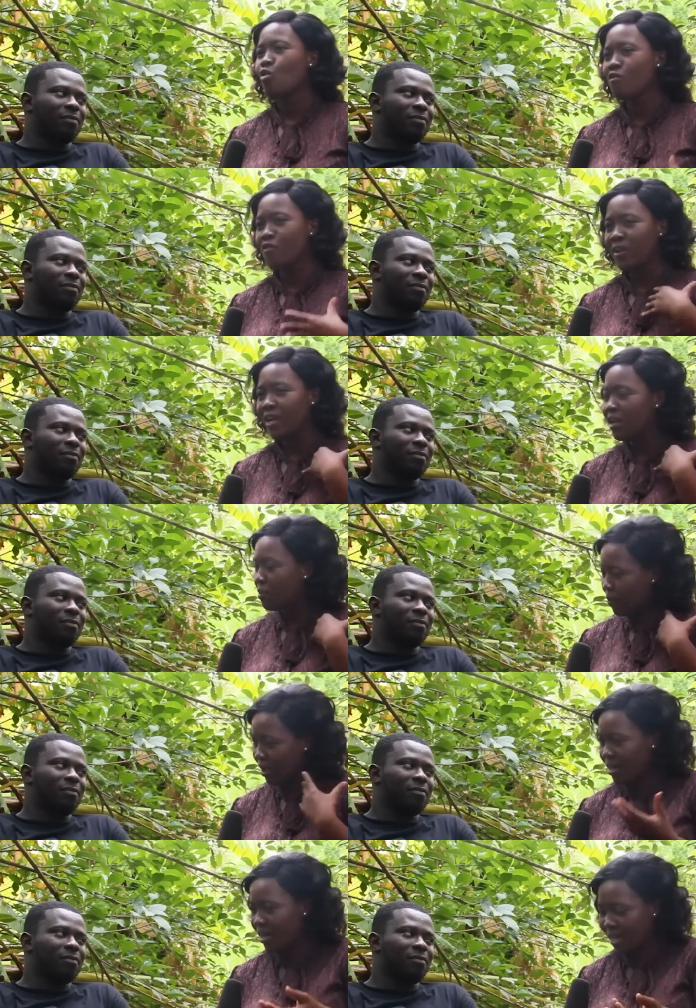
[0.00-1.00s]
Speaker 1: who feeling the
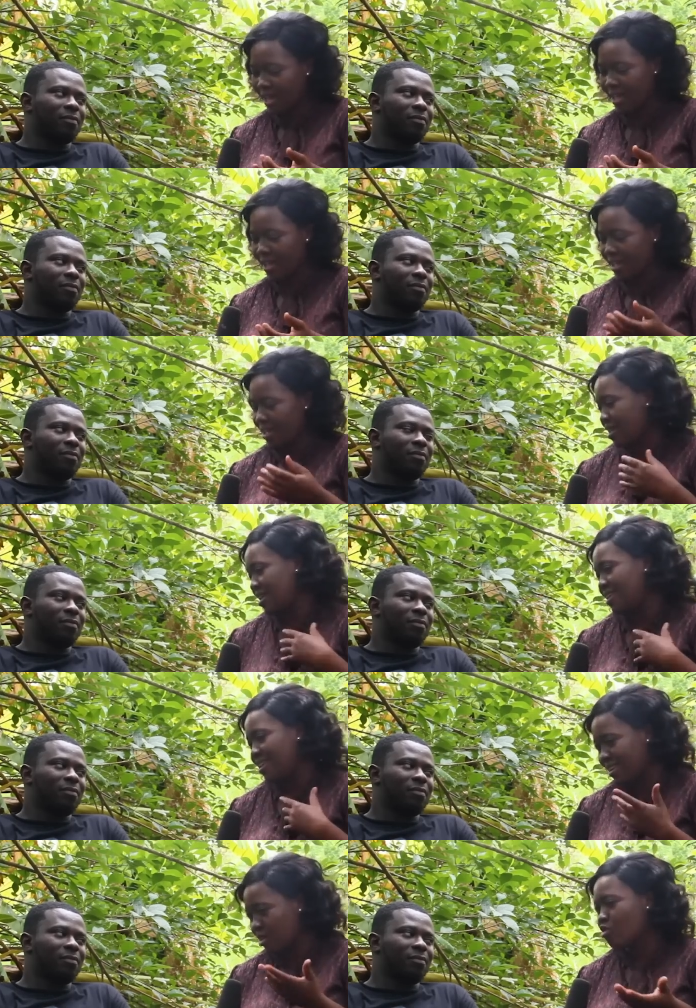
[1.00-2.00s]
panana and
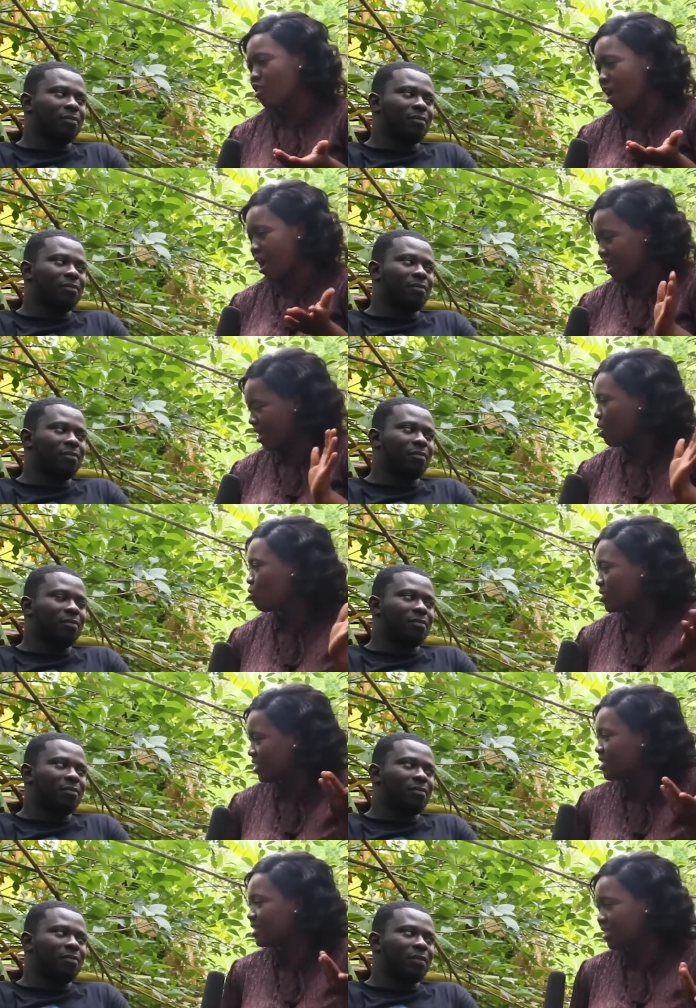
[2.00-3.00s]
yet the cry now,
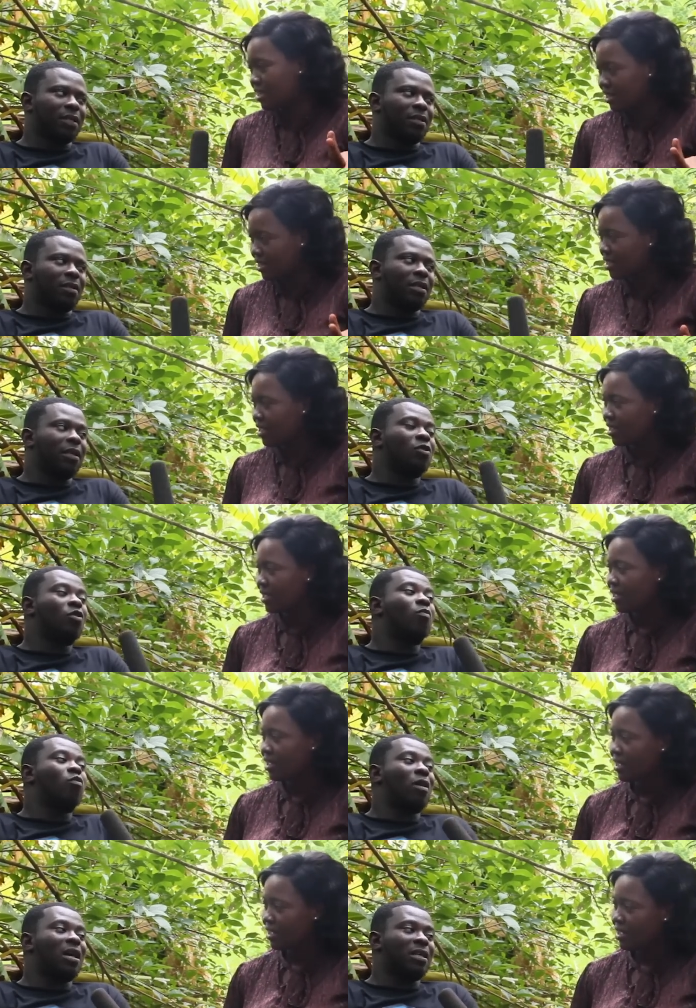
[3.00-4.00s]
what's on the side? And your
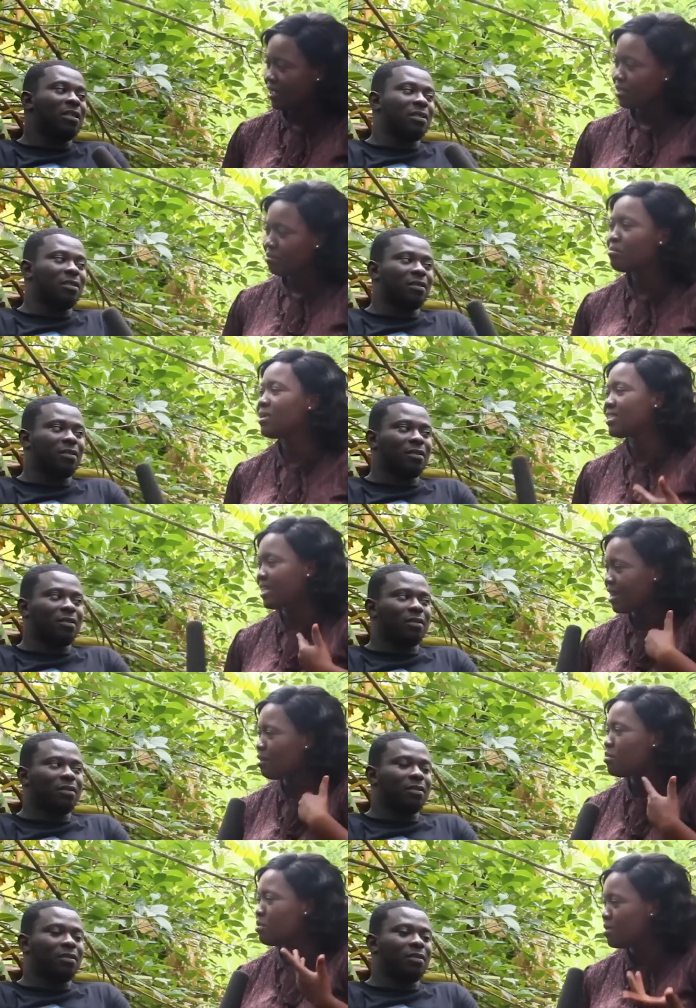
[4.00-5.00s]
boy. Miss
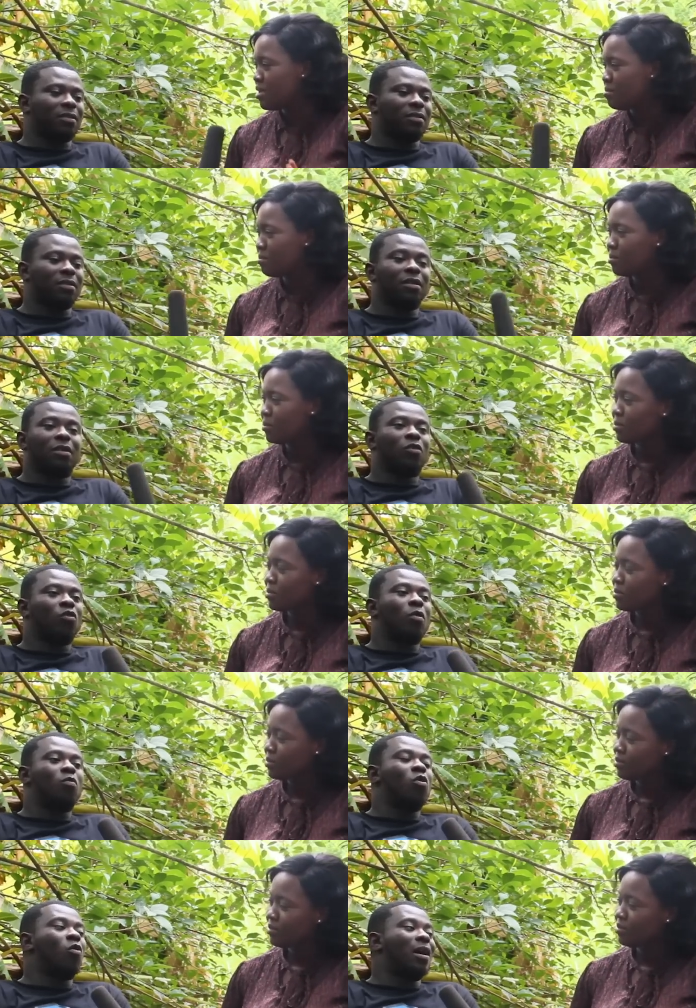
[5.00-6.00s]
Anna Mimi.
Speaker 2: Oh,
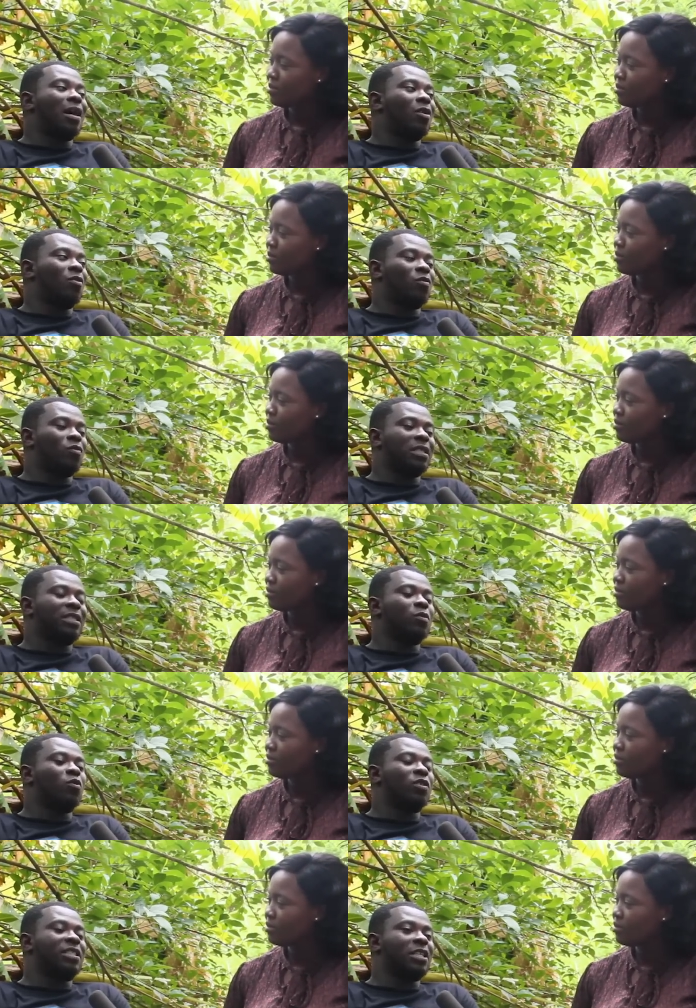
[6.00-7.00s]
boy, wow, it's
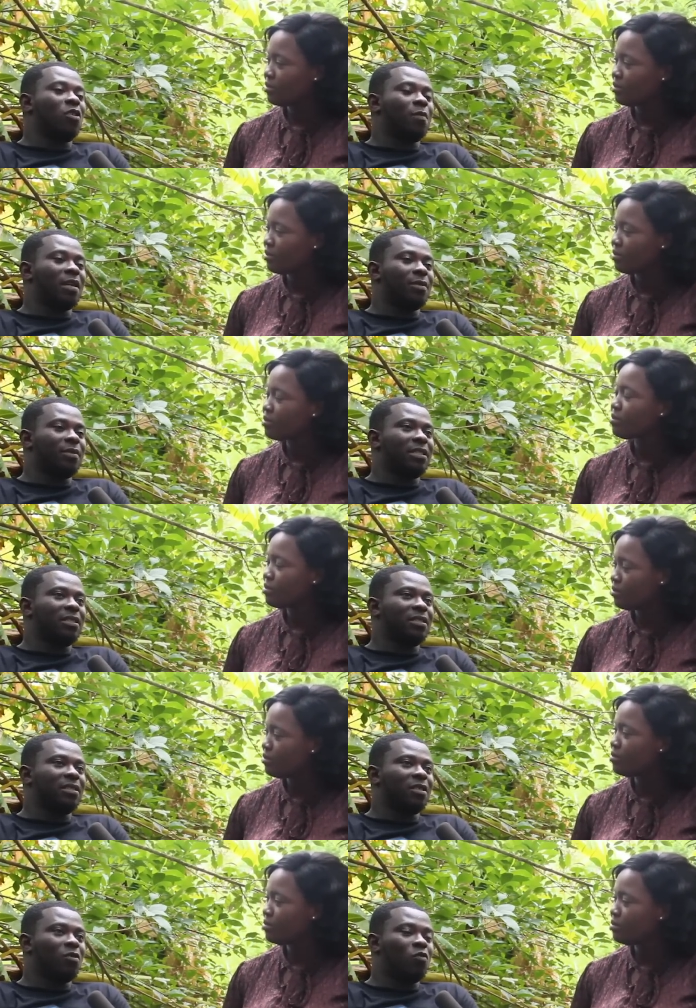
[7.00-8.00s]
you could share, baby.
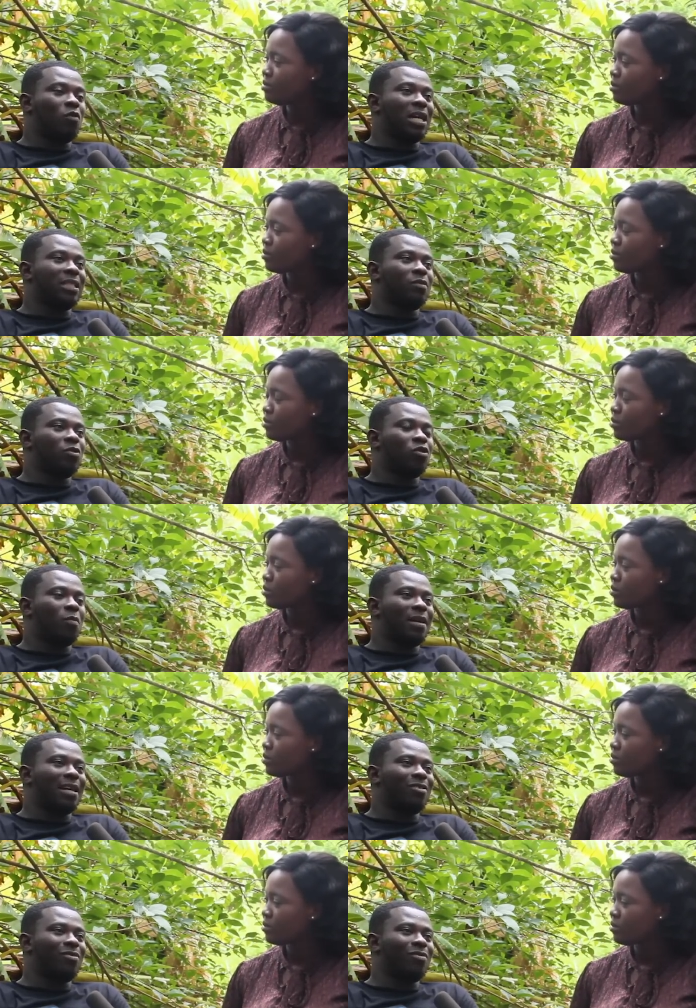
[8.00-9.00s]
What you so
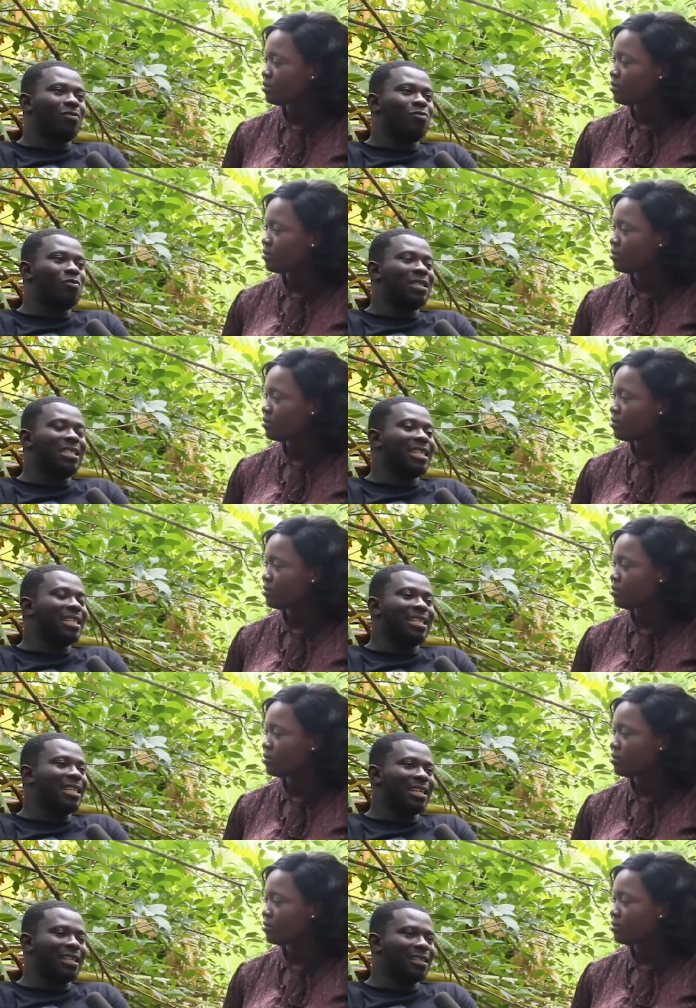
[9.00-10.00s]
banner, wooden and yet
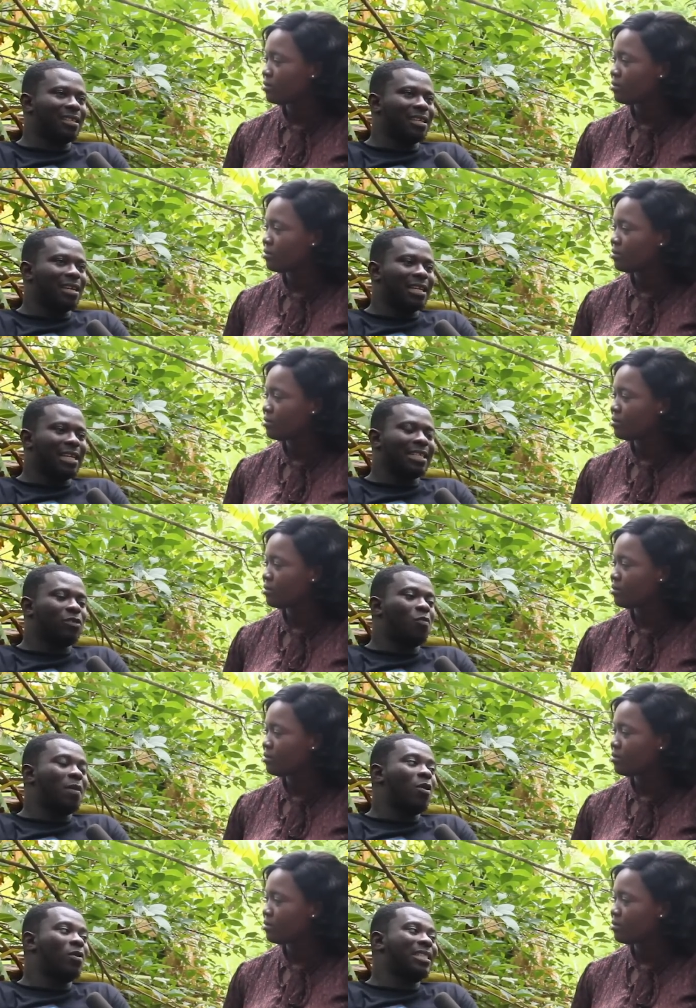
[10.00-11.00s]
there. Castle
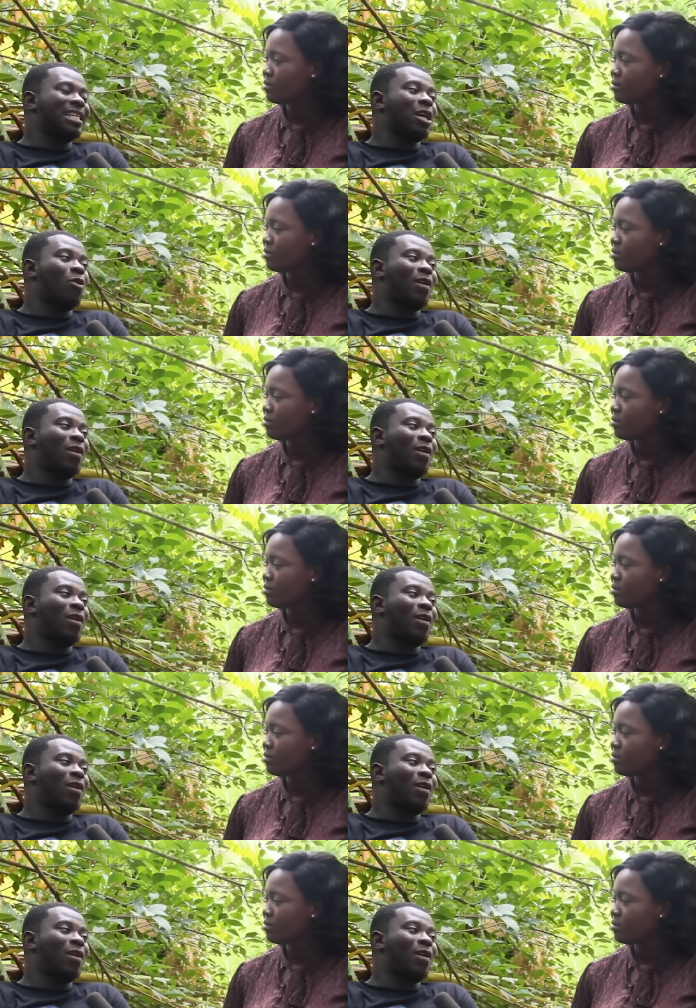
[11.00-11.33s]
Bow was Anna